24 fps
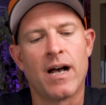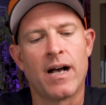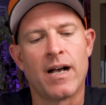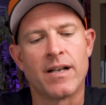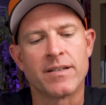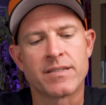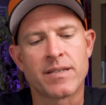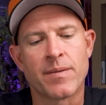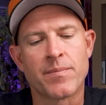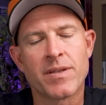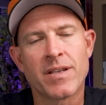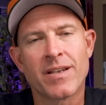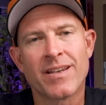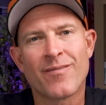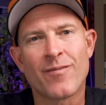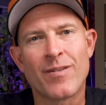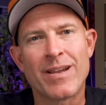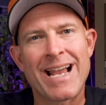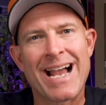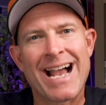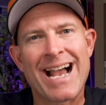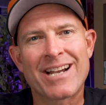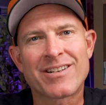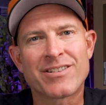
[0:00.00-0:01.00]
something we
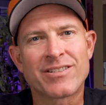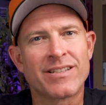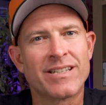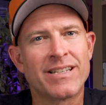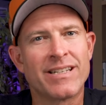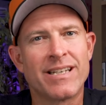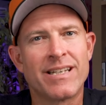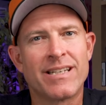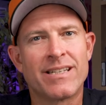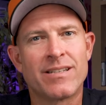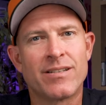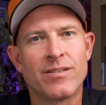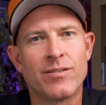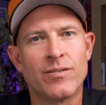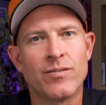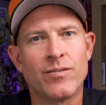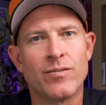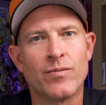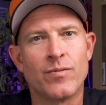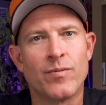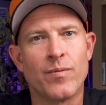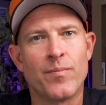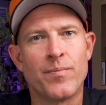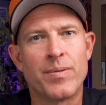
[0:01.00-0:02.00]
actually need
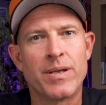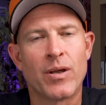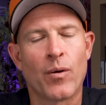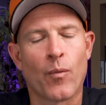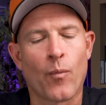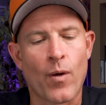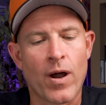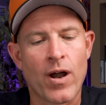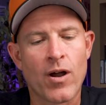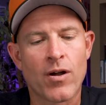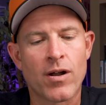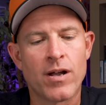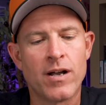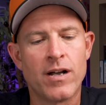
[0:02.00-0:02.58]
to be aware